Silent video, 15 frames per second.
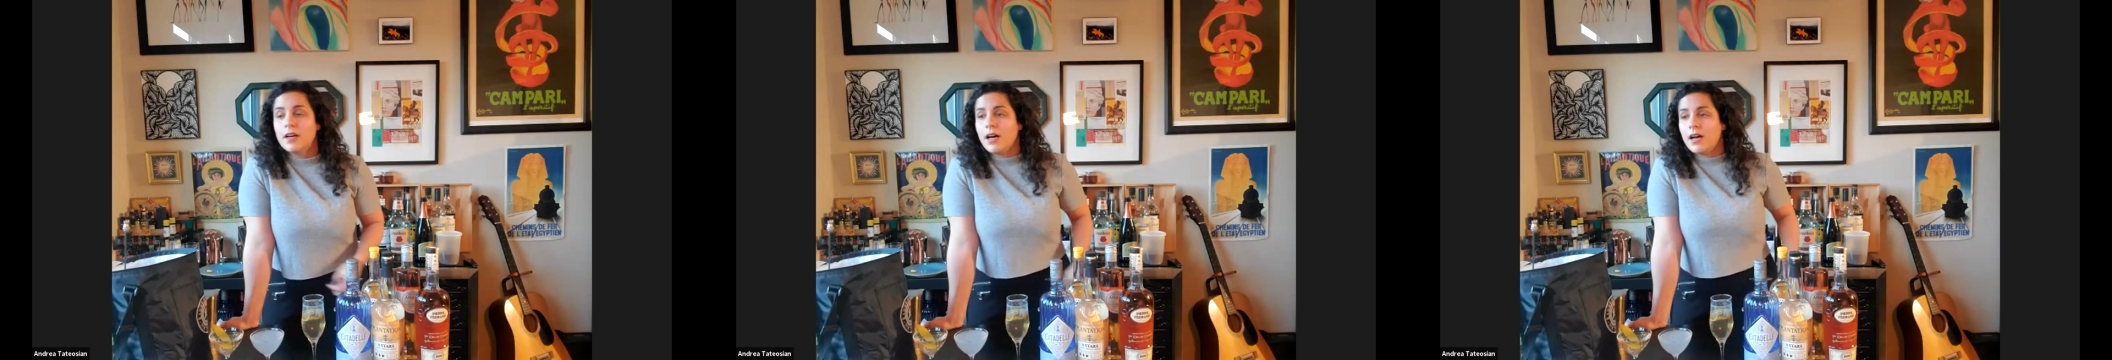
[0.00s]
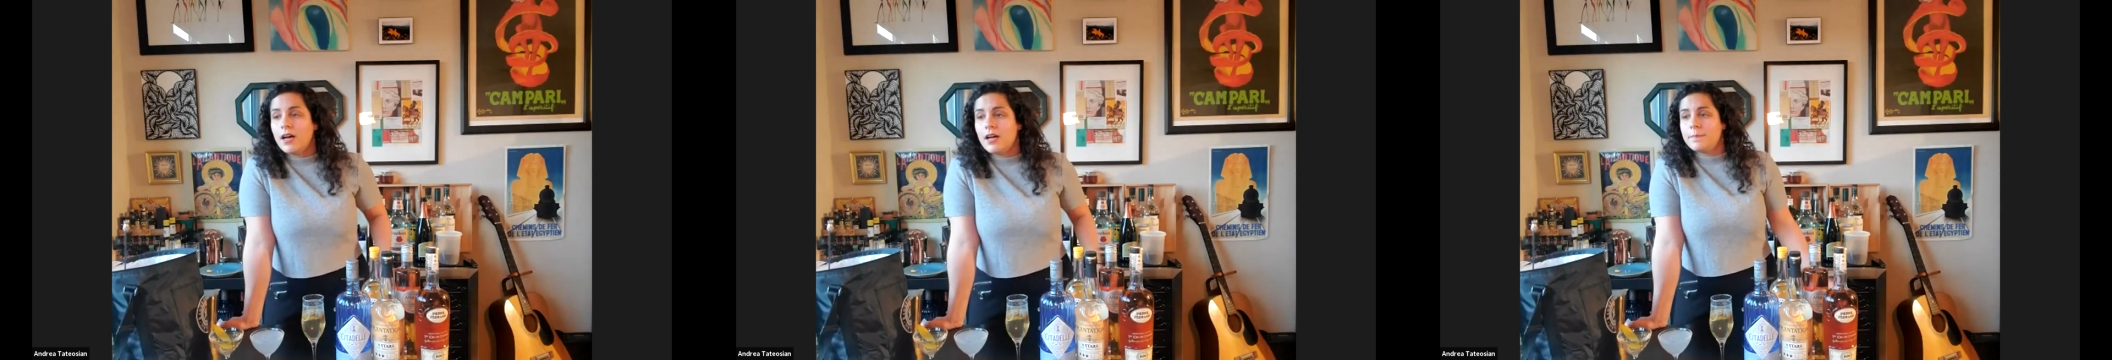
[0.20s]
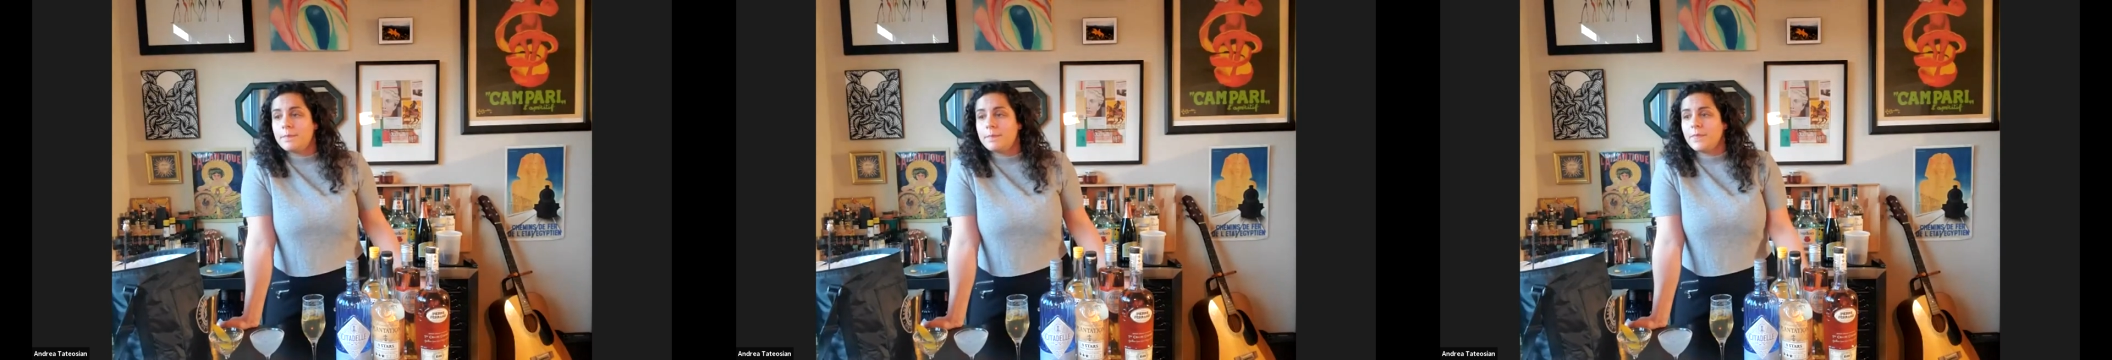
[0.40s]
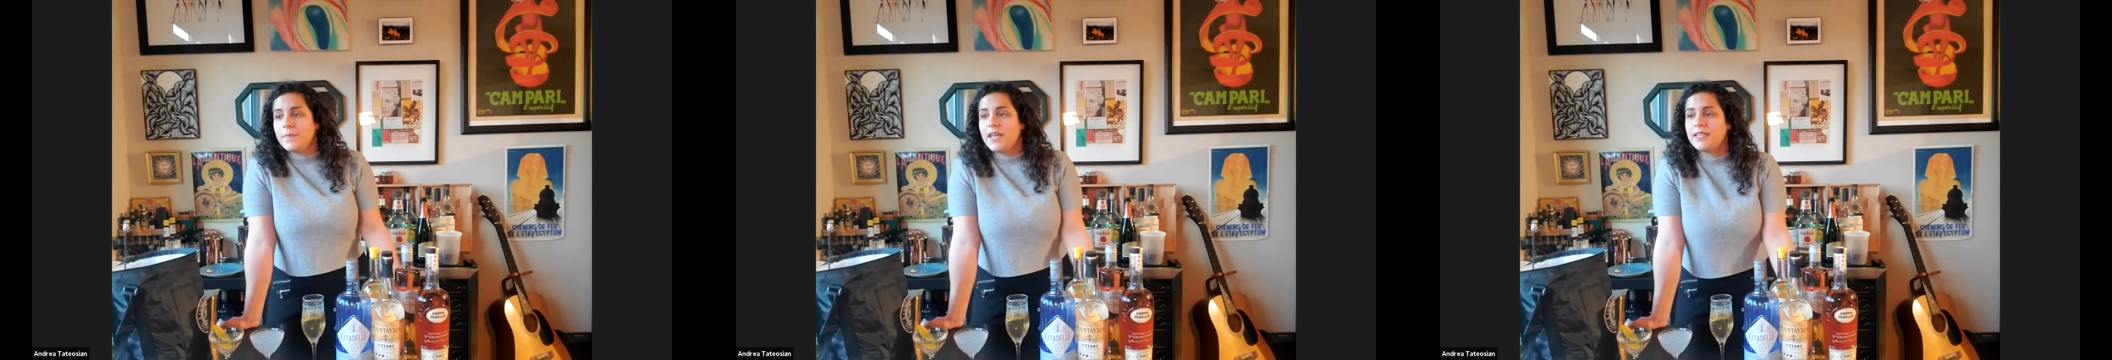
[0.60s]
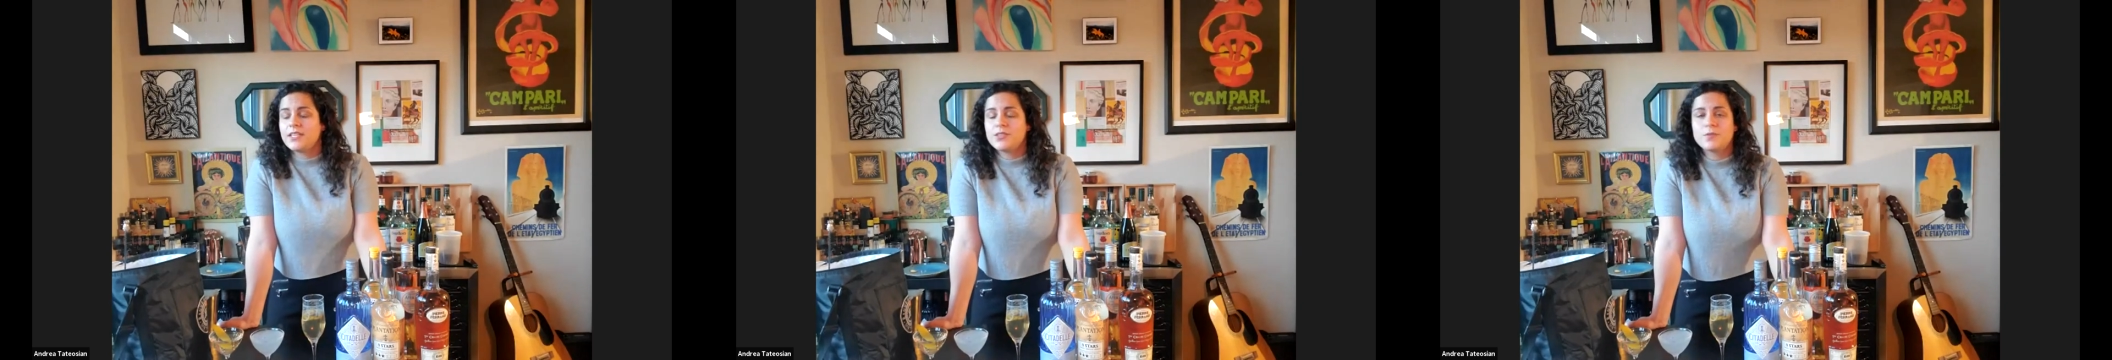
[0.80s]
um,
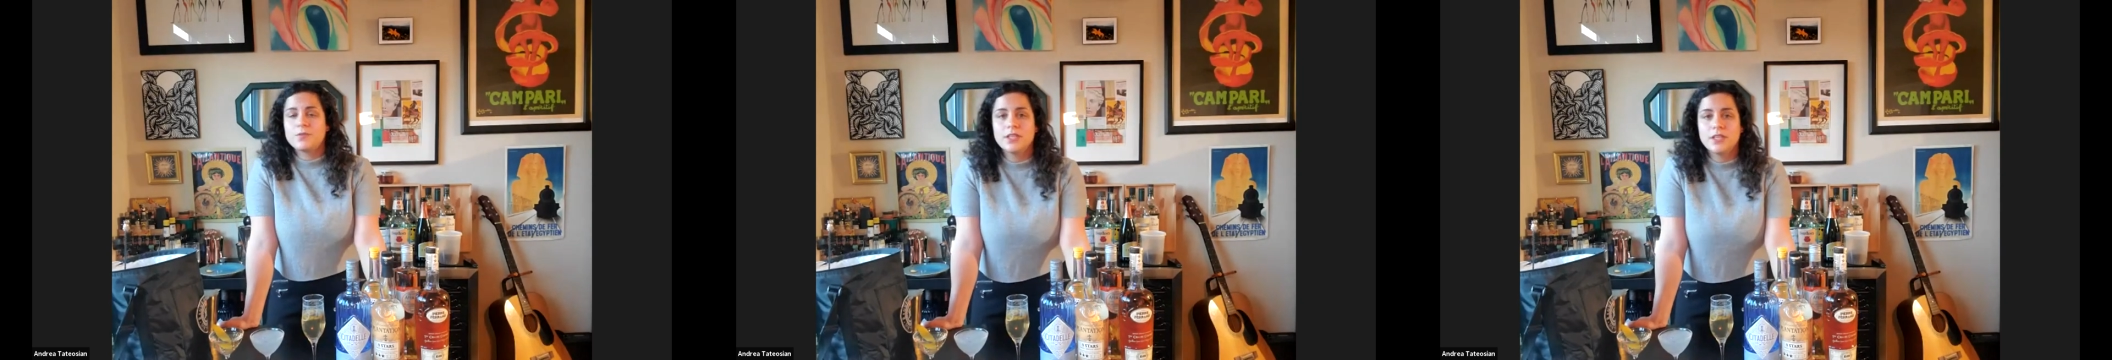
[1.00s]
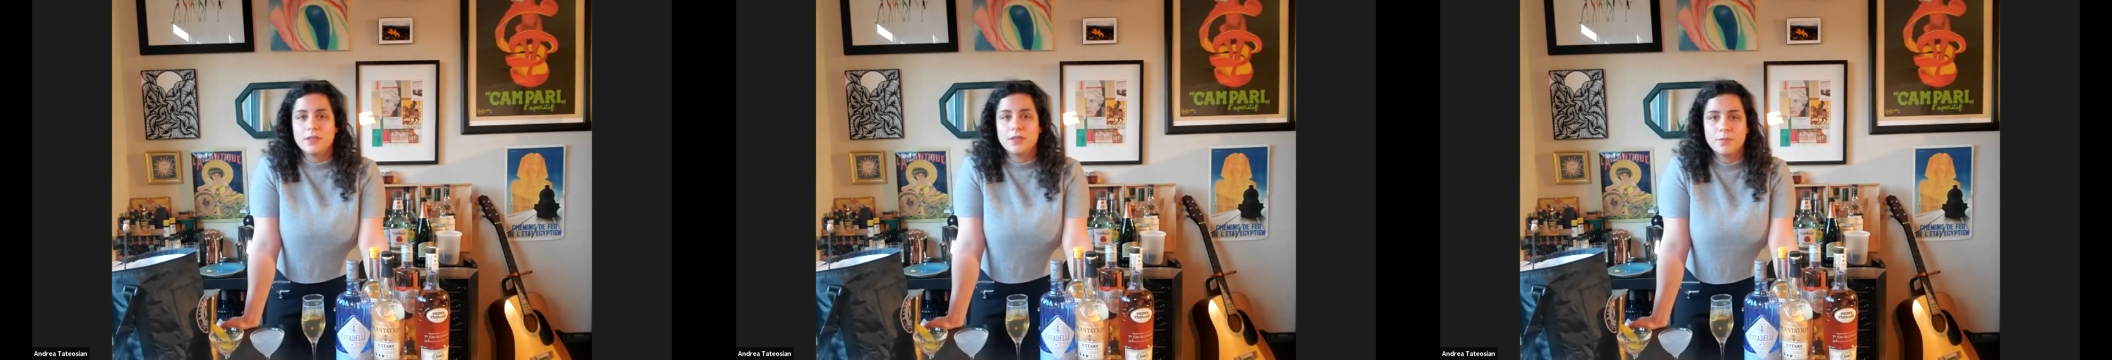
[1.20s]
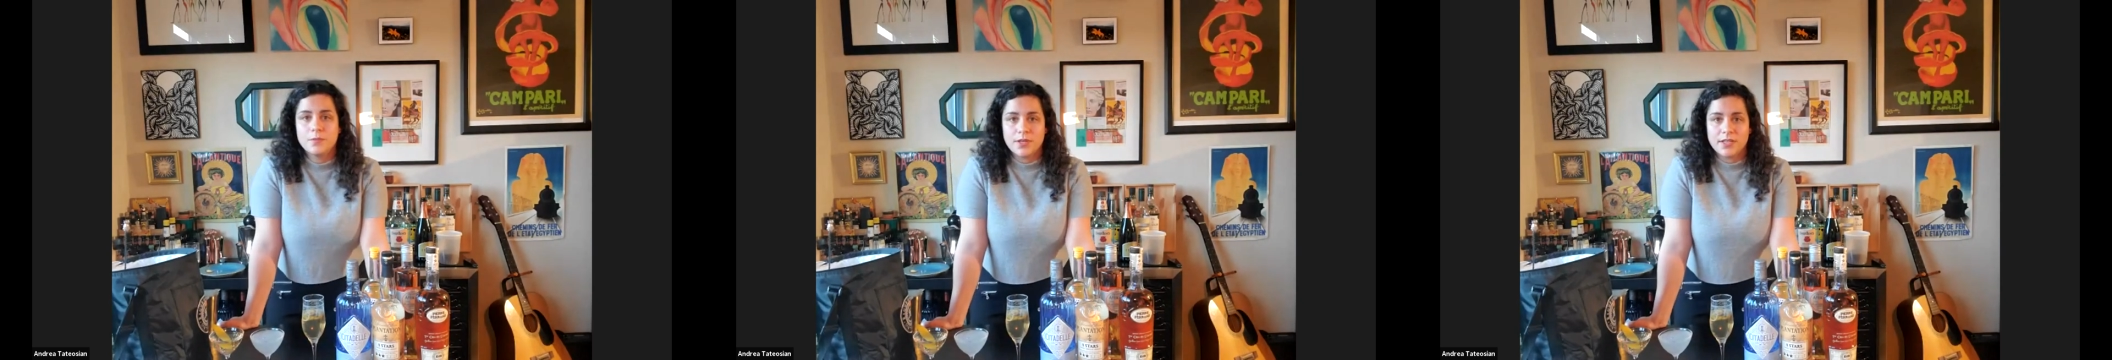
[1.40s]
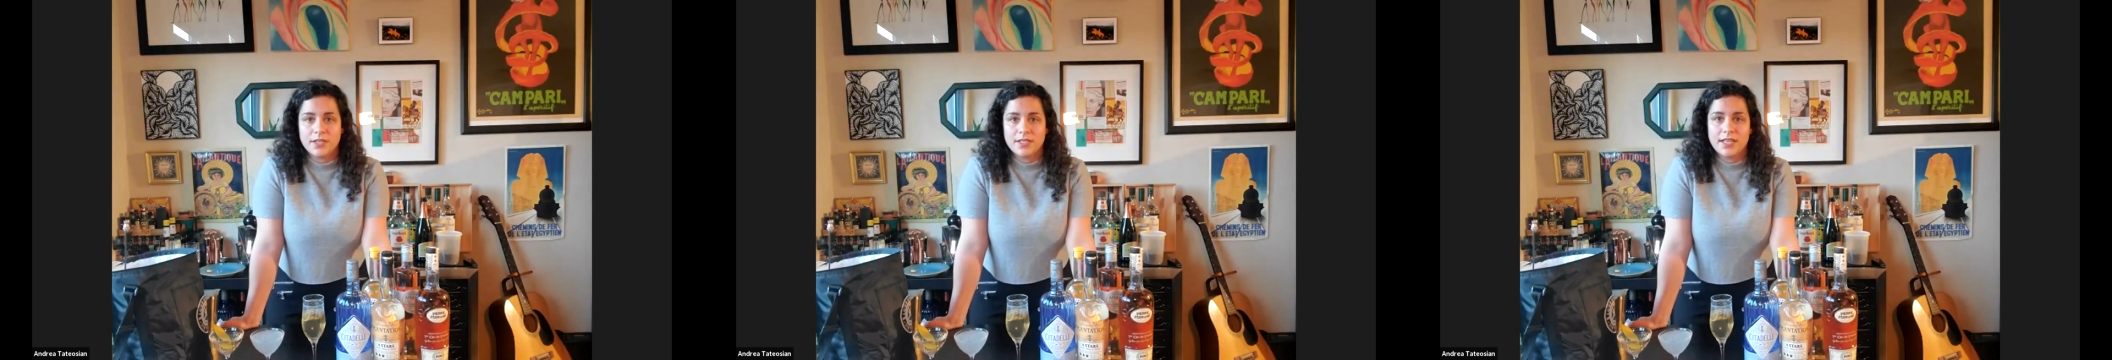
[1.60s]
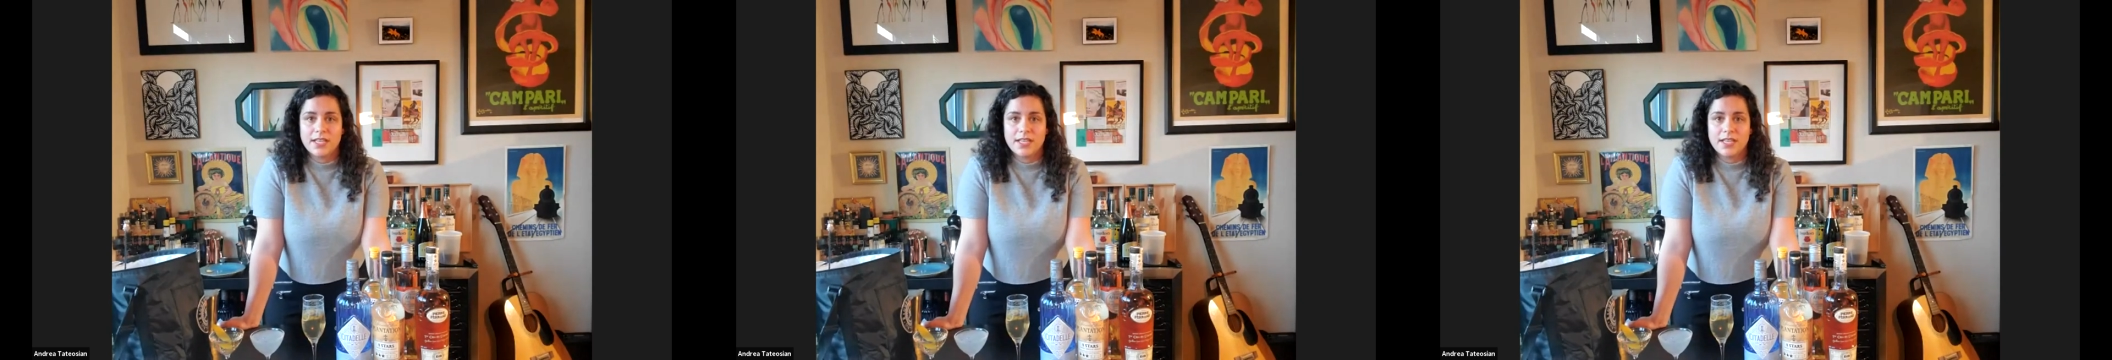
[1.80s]
and that's really important.